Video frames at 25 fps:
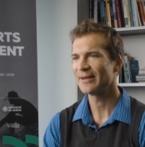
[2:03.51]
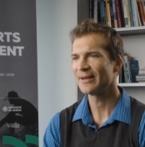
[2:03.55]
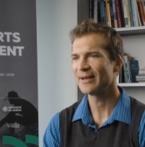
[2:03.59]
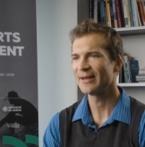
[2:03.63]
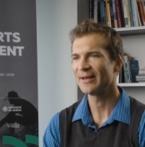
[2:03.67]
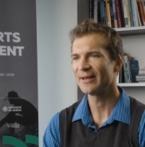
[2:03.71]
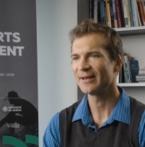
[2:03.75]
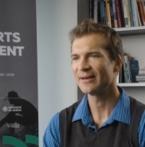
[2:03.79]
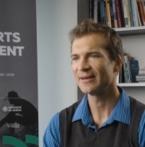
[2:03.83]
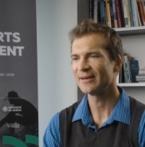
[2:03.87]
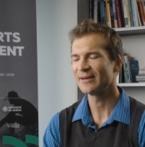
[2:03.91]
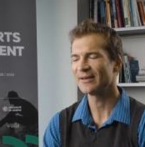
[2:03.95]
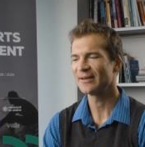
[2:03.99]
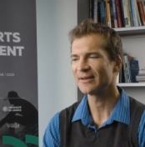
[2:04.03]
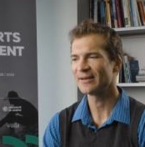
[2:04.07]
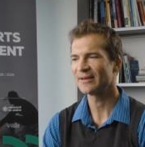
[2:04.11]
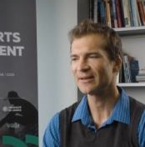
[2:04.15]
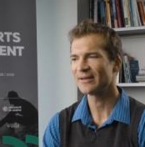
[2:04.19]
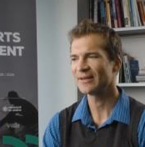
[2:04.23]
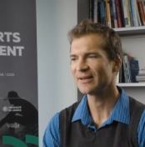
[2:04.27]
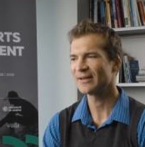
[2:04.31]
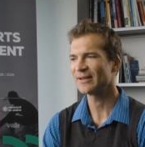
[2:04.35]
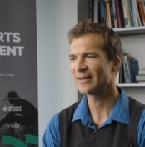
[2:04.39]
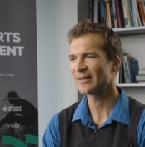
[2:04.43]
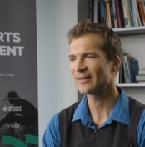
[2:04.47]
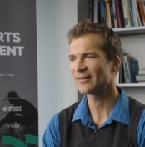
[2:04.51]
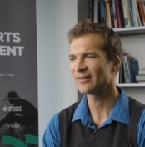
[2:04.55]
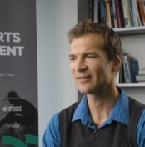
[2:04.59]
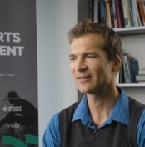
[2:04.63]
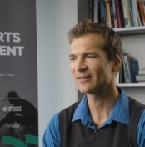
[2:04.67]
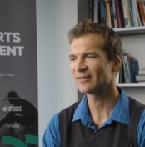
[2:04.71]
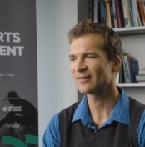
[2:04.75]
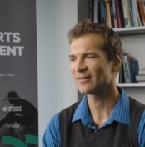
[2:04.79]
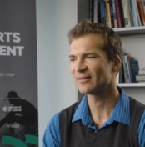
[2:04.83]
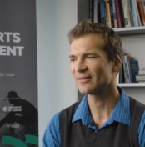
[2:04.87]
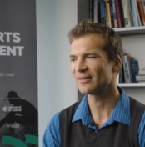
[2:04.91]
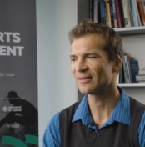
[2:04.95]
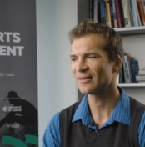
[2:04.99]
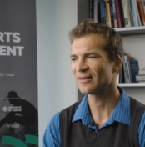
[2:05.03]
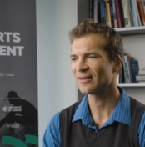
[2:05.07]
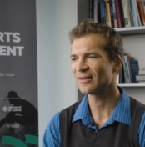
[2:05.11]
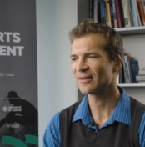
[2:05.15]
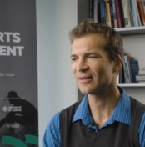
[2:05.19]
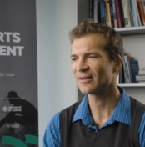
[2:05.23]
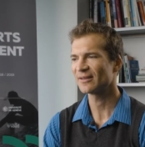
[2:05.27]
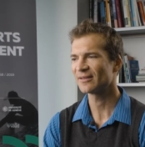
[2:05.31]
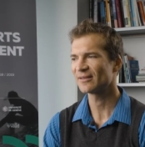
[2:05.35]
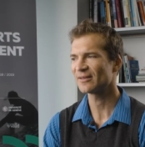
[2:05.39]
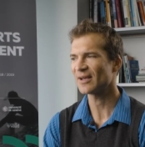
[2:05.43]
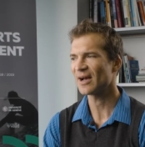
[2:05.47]
And it's
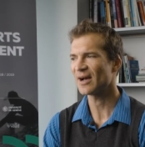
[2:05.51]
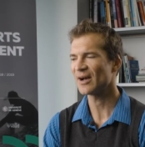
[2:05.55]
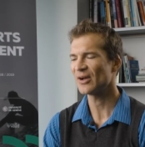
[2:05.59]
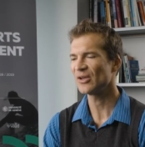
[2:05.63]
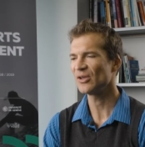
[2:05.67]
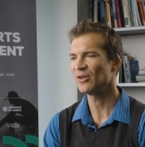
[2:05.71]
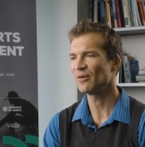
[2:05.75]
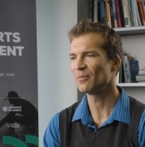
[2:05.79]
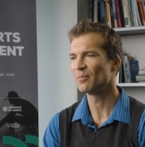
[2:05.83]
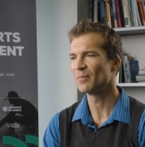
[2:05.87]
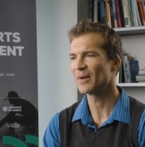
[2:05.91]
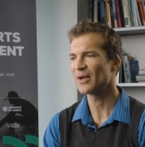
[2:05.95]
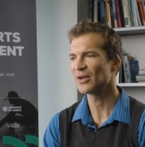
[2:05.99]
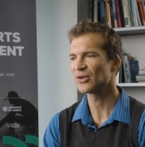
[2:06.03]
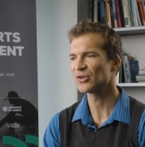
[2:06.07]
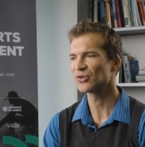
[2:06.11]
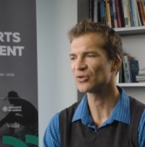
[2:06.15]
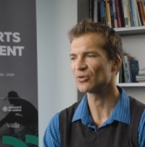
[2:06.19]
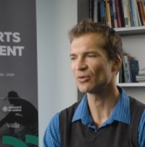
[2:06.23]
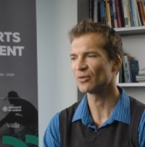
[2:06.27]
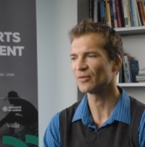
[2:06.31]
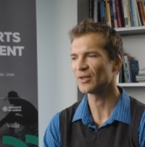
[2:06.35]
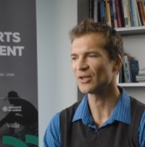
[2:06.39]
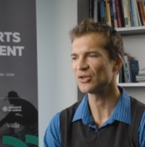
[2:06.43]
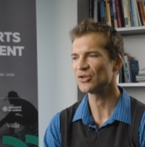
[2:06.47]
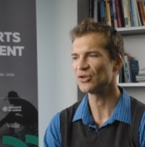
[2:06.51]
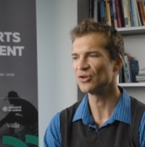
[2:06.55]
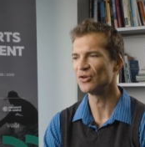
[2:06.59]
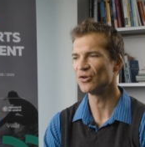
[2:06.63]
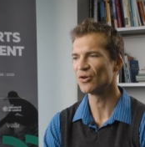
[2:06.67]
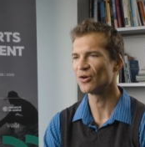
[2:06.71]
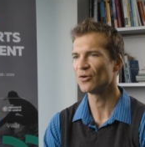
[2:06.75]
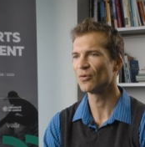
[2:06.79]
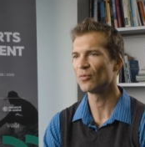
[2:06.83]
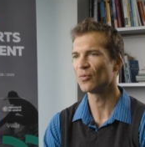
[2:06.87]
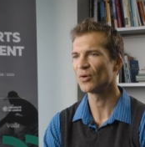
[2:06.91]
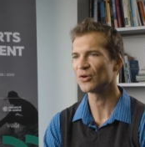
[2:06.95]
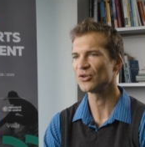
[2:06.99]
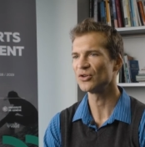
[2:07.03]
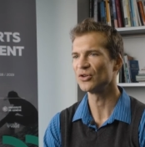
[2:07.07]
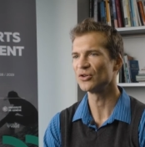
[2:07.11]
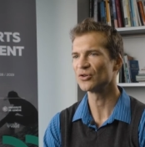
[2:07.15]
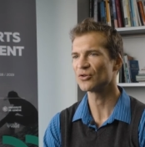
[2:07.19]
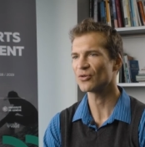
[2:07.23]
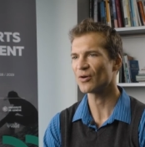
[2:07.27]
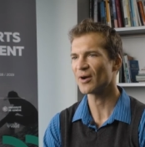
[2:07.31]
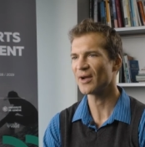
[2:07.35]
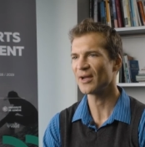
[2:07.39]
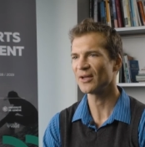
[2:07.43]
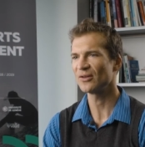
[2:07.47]
it's how you make sure that you know what you're
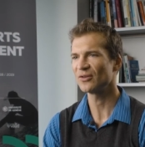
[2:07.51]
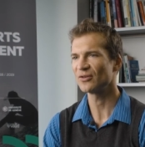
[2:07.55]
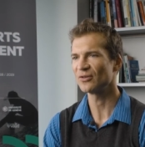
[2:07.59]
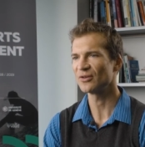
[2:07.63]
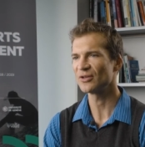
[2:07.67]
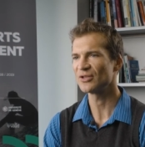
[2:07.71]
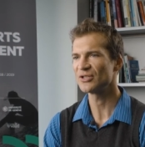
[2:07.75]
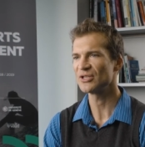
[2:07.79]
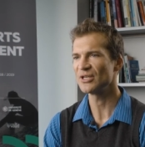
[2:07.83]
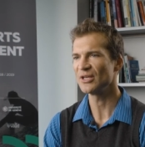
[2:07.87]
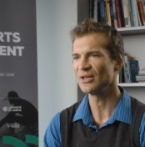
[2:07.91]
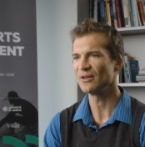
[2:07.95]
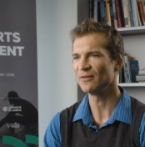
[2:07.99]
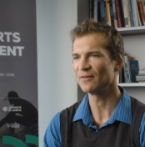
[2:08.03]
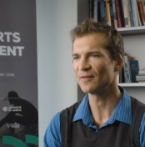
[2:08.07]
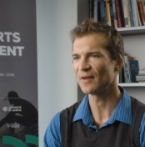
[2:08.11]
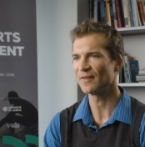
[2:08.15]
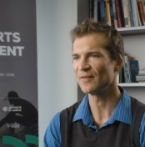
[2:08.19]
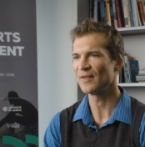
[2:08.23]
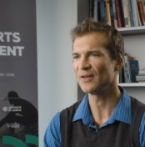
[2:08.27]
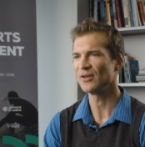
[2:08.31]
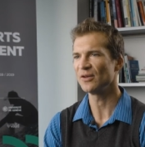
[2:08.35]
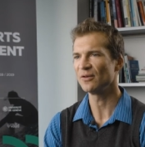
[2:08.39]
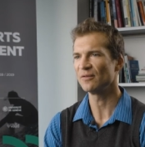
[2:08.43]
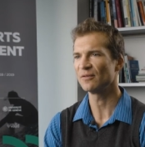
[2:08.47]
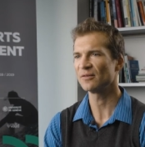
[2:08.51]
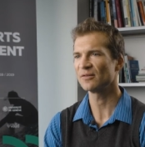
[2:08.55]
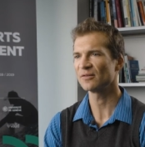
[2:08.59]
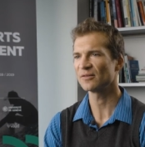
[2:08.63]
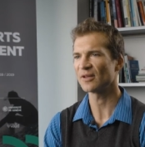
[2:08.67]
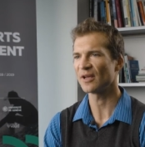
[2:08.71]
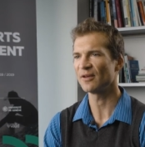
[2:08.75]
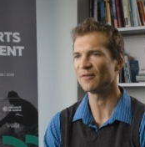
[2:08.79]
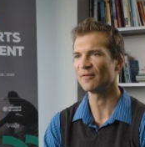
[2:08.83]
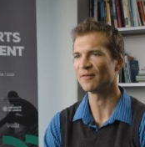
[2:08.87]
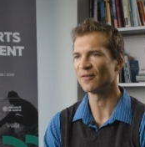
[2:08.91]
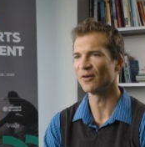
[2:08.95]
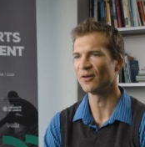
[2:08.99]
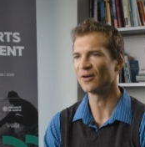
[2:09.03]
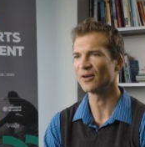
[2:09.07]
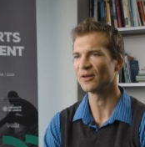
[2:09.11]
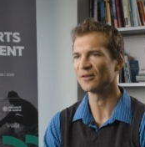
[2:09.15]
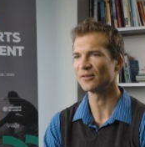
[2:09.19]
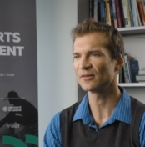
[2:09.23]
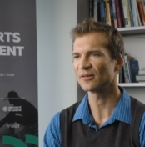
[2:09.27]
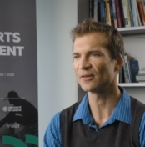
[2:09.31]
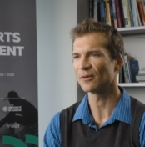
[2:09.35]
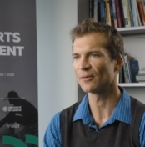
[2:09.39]
trying to achieve and then you stay focused